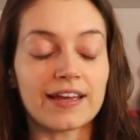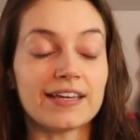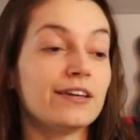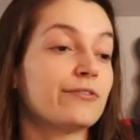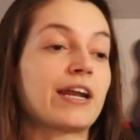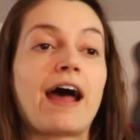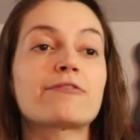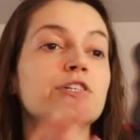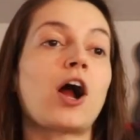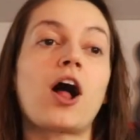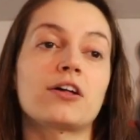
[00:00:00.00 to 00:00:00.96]
Even
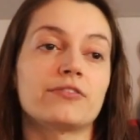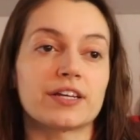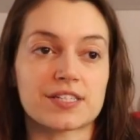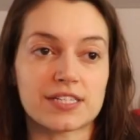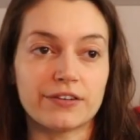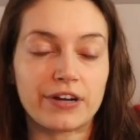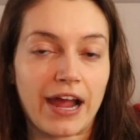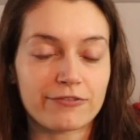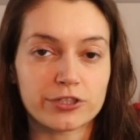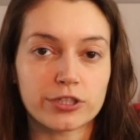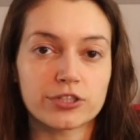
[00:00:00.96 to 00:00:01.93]
after all of this, even
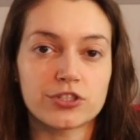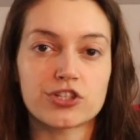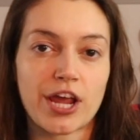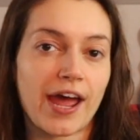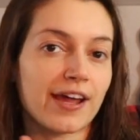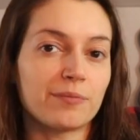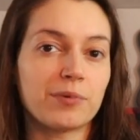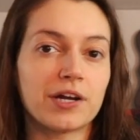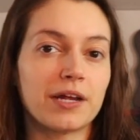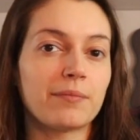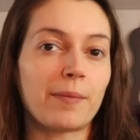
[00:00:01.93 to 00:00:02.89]
after Jed
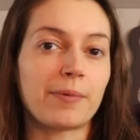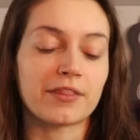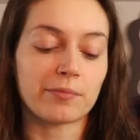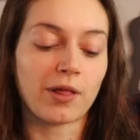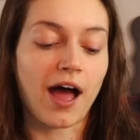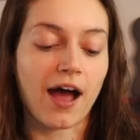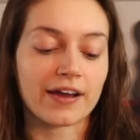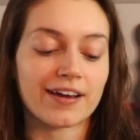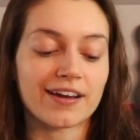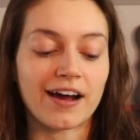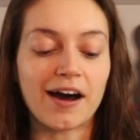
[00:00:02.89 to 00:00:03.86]
put him up on the block,
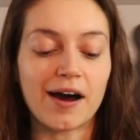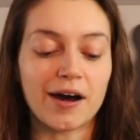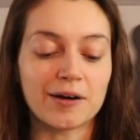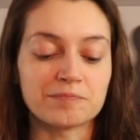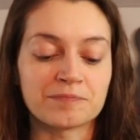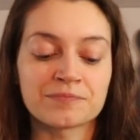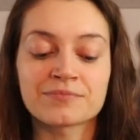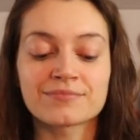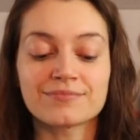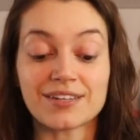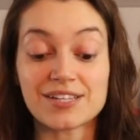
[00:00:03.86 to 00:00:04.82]
um,
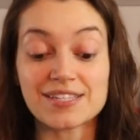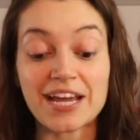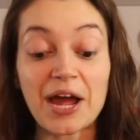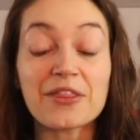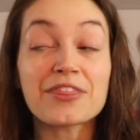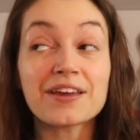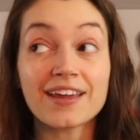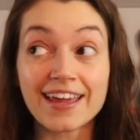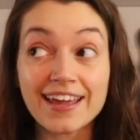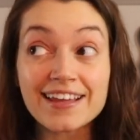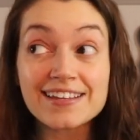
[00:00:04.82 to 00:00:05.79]
the sad thing
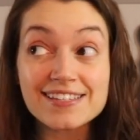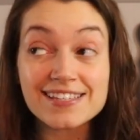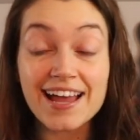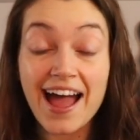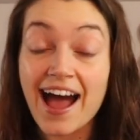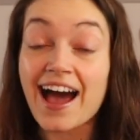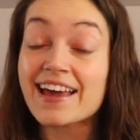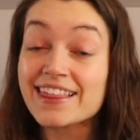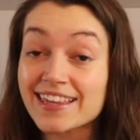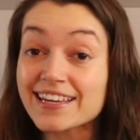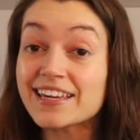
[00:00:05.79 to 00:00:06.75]
is, I
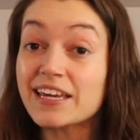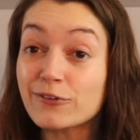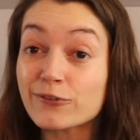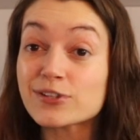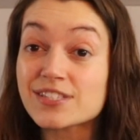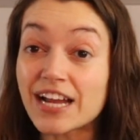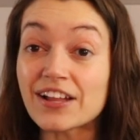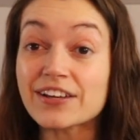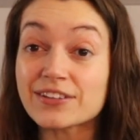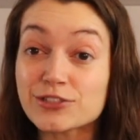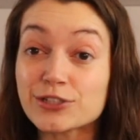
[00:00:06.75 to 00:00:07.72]
think Kiefer's
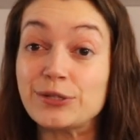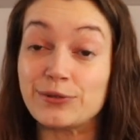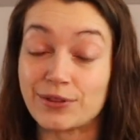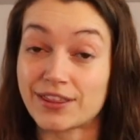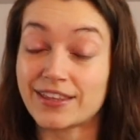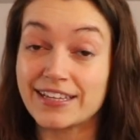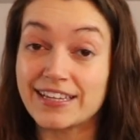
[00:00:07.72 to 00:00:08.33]
telling the truth.